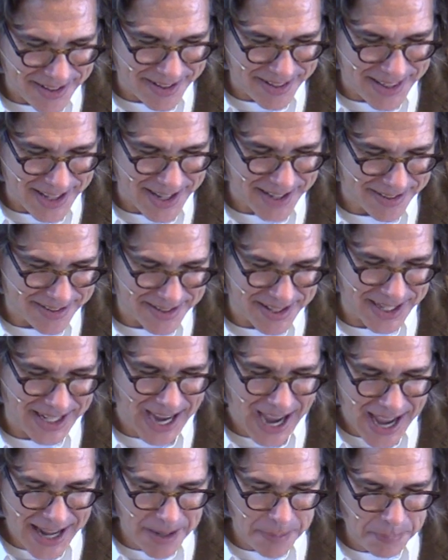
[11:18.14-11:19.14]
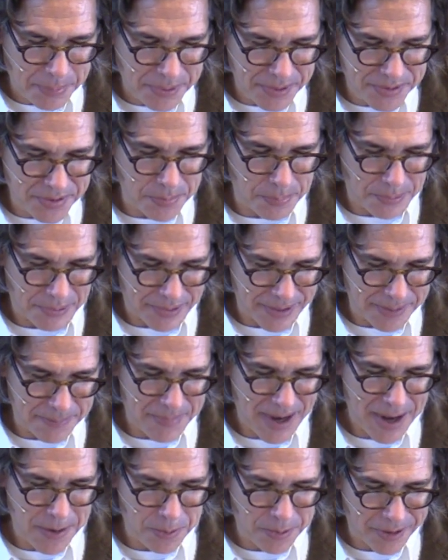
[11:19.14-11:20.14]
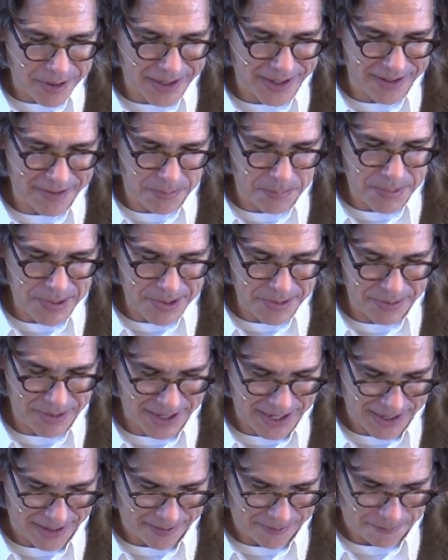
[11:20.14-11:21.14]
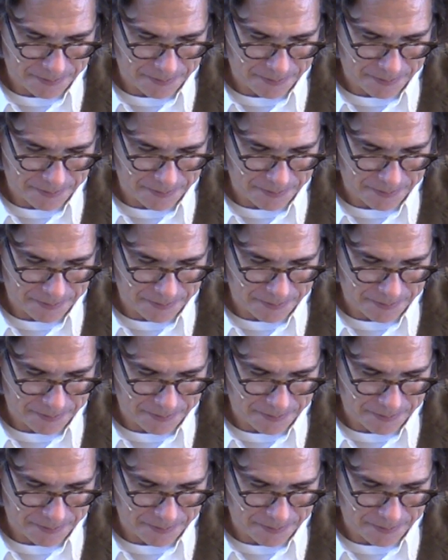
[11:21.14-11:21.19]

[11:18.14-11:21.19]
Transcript: this the guiding principle in my work is beauty.